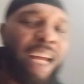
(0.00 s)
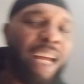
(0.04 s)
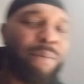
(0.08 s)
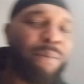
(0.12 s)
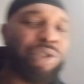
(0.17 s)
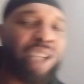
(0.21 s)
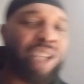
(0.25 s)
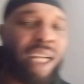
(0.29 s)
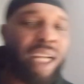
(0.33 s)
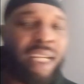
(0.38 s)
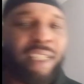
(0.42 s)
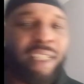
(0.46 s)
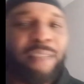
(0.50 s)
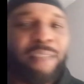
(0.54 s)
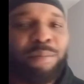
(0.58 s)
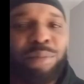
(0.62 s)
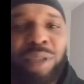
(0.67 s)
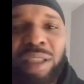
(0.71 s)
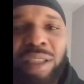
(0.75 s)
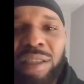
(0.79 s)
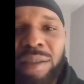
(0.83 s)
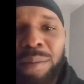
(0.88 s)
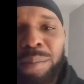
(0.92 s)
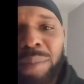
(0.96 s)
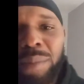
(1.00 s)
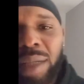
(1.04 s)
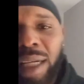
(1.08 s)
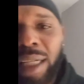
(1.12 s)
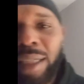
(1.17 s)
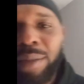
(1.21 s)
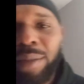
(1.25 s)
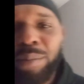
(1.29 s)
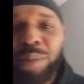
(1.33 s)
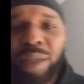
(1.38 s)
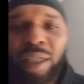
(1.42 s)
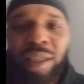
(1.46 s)
I'm trying to give me some
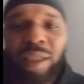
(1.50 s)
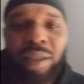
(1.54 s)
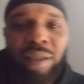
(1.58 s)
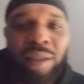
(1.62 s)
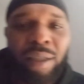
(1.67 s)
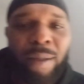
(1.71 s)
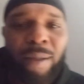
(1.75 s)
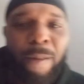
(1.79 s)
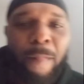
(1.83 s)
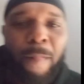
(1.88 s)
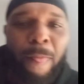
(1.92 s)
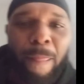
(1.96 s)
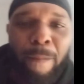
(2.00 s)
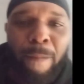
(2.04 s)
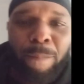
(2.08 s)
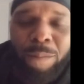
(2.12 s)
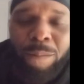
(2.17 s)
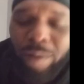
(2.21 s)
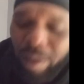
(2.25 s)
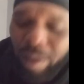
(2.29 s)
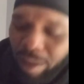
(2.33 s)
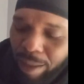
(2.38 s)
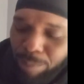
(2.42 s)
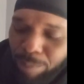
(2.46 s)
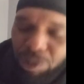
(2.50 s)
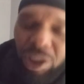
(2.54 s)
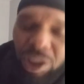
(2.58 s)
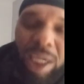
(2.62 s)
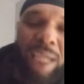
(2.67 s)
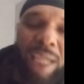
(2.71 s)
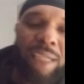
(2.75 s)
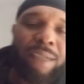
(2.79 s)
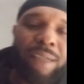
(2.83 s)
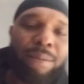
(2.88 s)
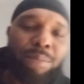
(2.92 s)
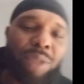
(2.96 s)
money, man. I'm
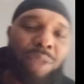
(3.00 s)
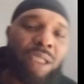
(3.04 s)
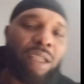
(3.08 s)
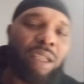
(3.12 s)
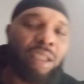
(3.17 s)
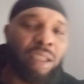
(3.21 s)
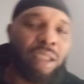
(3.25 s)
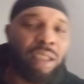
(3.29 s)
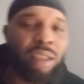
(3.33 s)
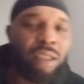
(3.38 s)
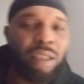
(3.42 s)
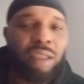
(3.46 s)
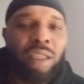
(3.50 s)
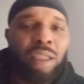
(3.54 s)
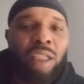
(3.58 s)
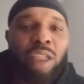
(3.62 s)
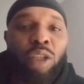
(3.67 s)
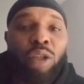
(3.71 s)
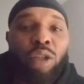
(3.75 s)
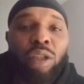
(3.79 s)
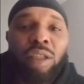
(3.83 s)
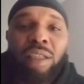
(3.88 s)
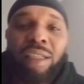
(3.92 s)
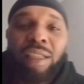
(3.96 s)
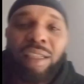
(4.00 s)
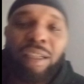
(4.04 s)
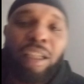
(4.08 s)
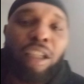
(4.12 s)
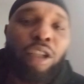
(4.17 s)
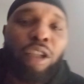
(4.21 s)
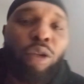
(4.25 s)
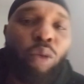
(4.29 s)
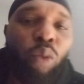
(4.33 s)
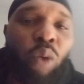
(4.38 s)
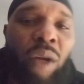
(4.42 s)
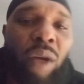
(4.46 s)
trying to give me a little, a
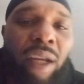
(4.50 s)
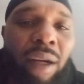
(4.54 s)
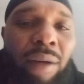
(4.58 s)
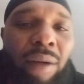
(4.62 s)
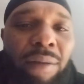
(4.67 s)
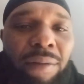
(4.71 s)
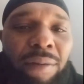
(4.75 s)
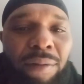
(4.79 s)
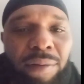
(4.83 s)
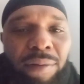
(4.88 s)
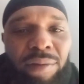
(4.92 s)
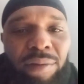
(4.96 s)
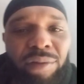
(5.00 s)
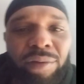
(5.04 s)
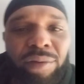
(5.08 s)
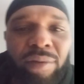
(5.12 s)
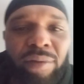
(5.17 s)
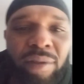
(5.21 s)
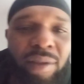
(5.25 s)
little wealth.